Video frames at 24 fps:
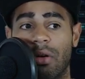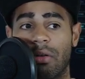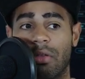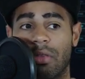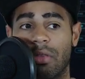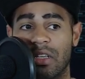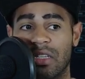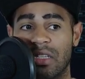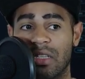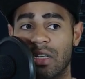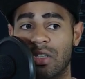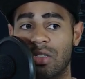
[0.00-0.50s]

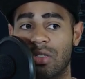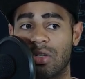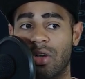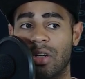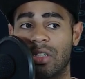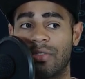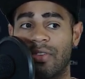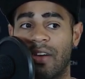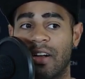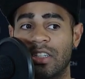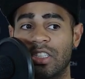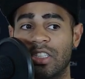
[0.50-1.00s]
This is the
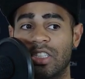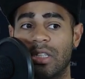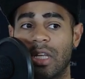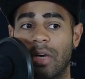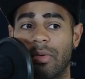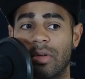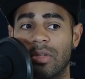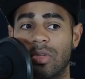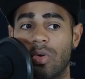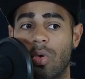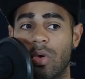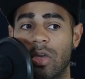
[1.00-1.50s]
search function that
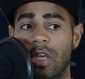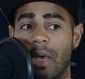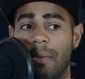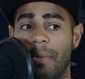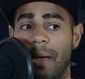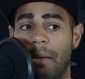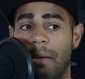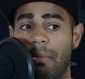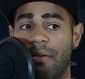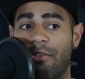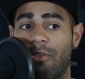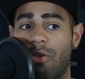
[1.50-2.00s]
we're talking
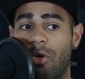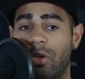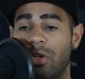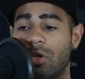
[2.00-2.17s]
about before.